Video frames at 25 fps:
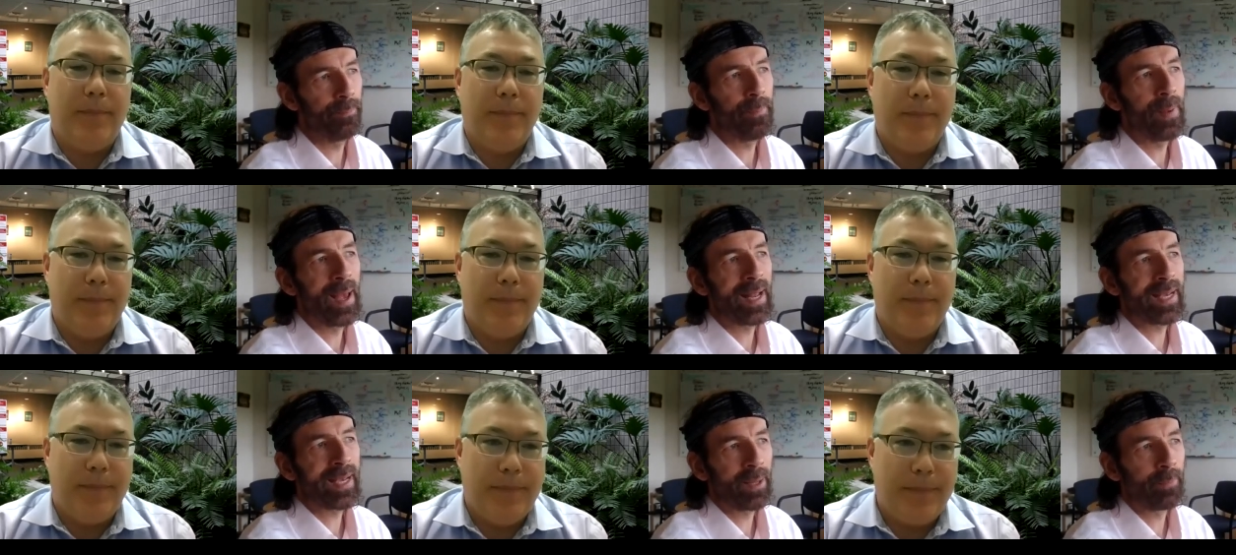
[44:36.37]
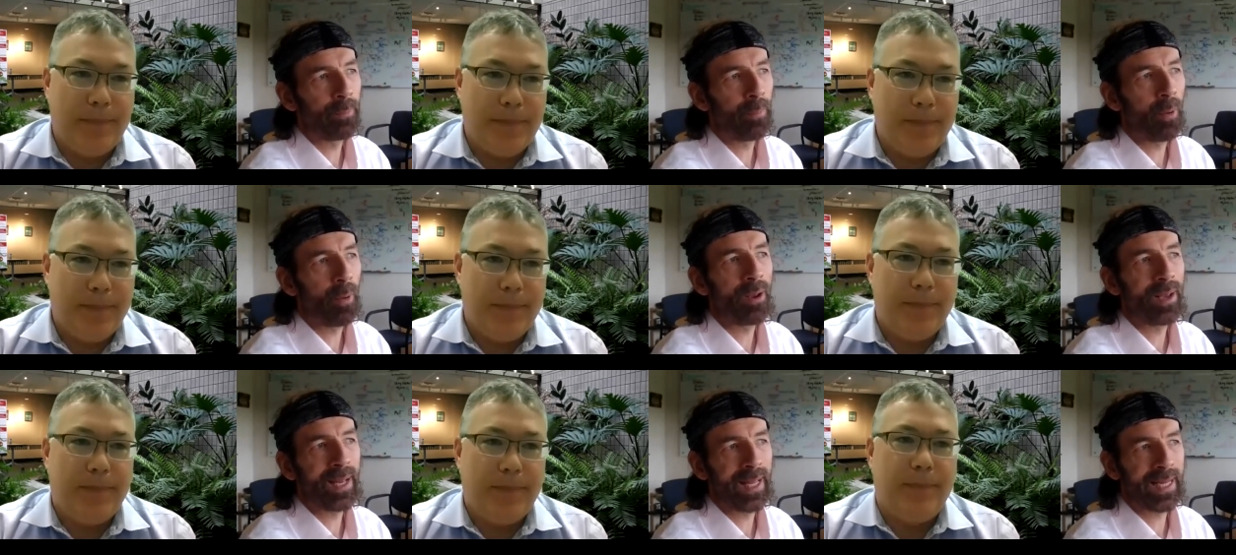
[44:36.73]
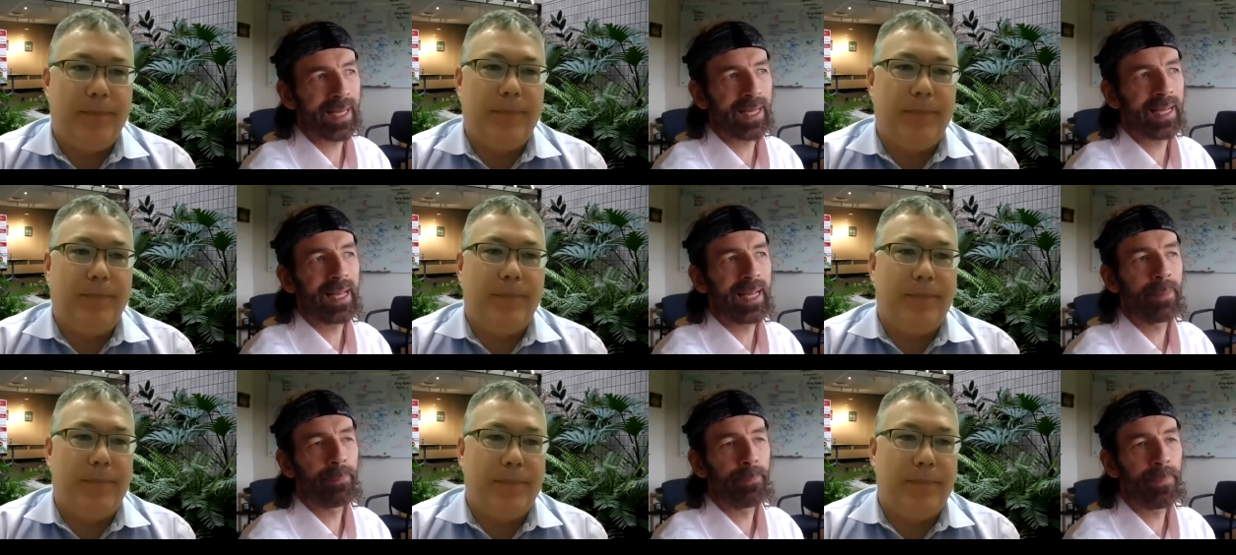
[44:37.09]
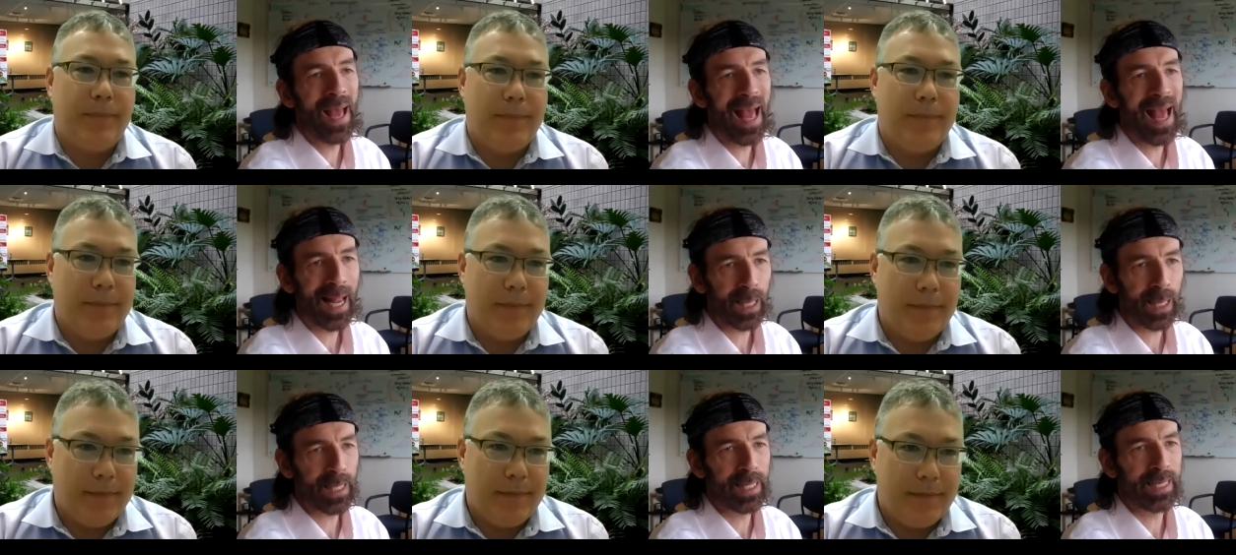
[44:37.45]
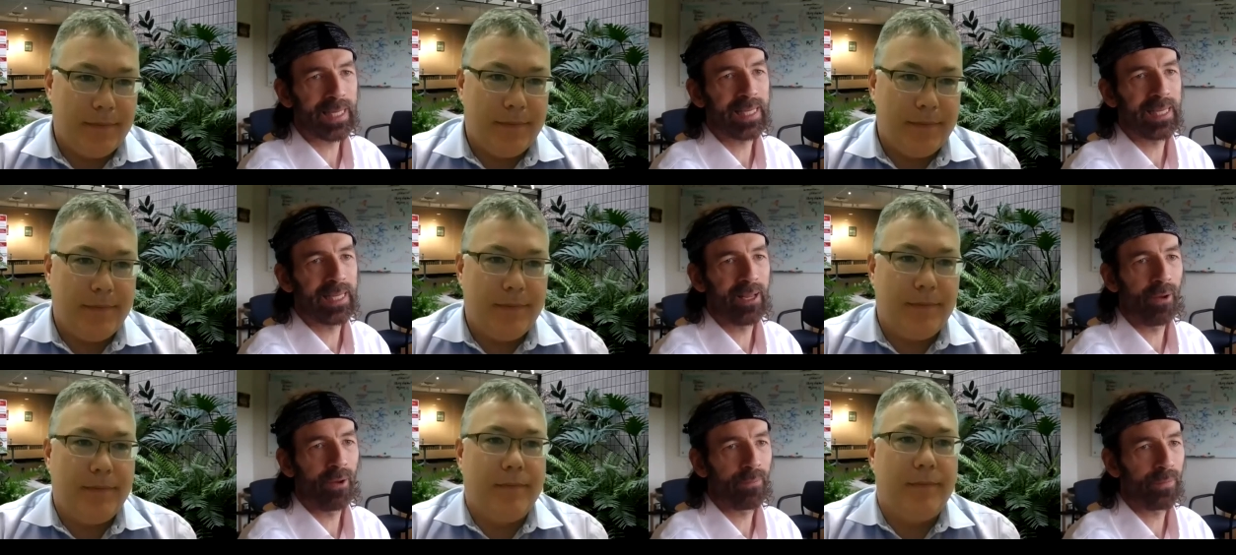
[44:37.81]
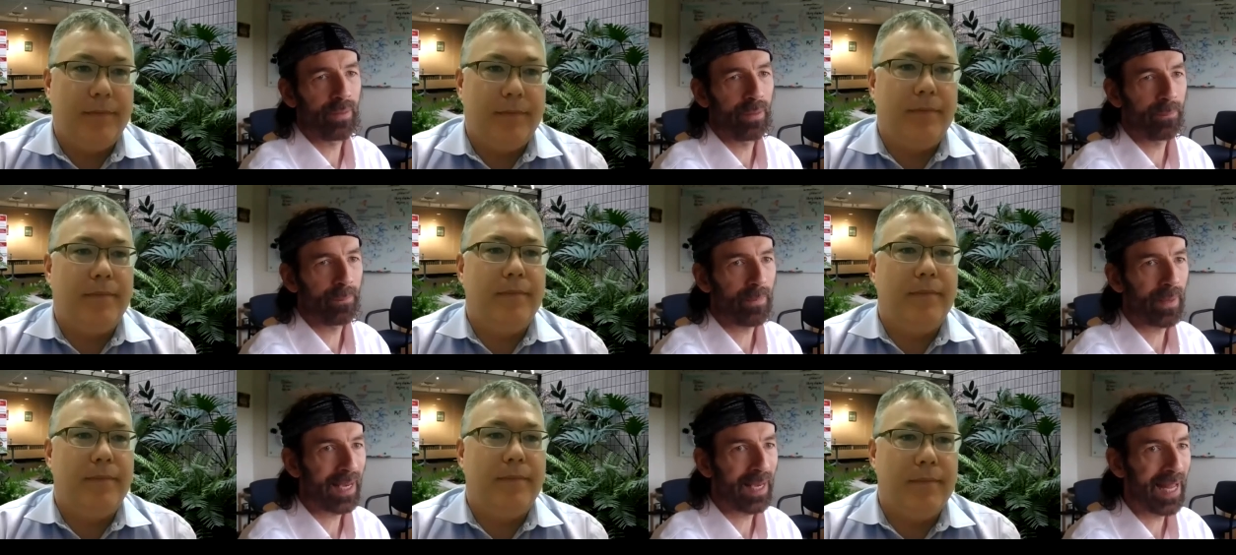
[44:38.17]
Speaker 1: metabolic capacity of the
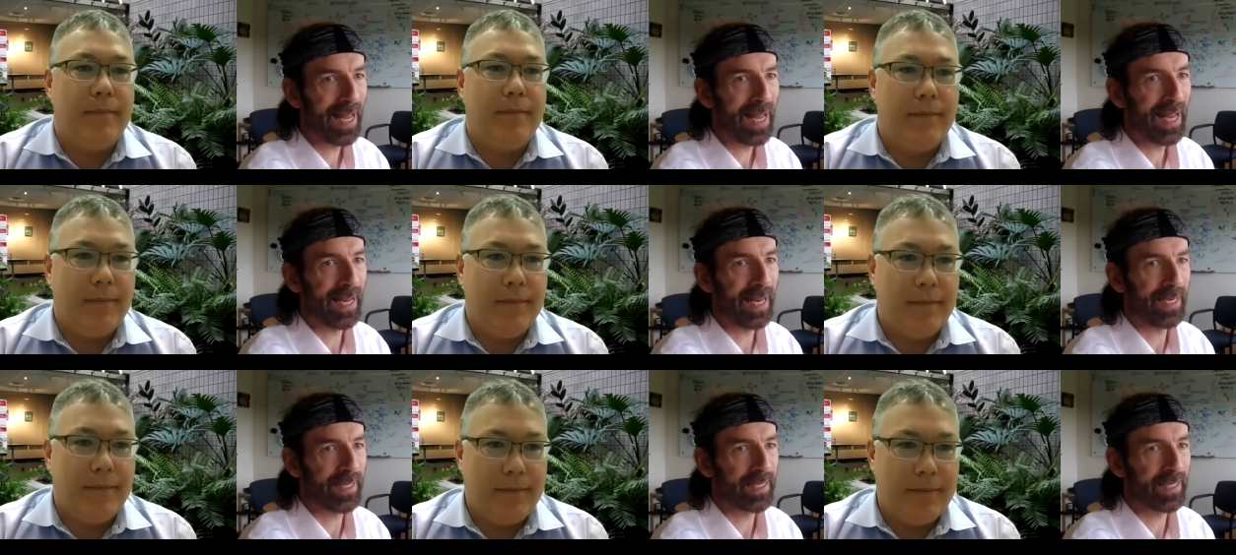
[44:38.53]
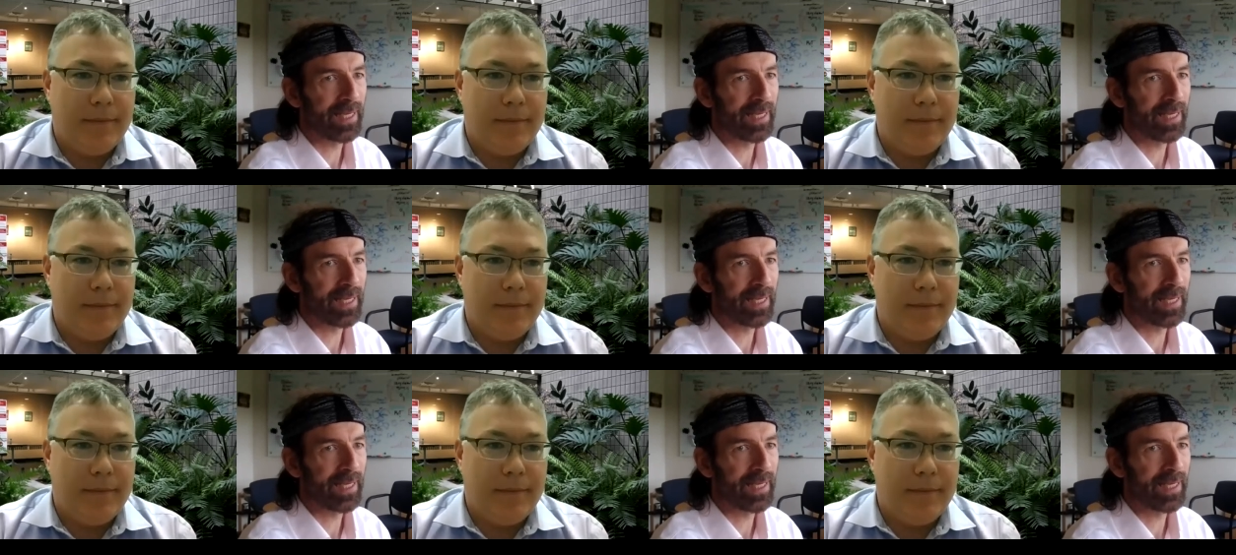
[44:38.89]
plant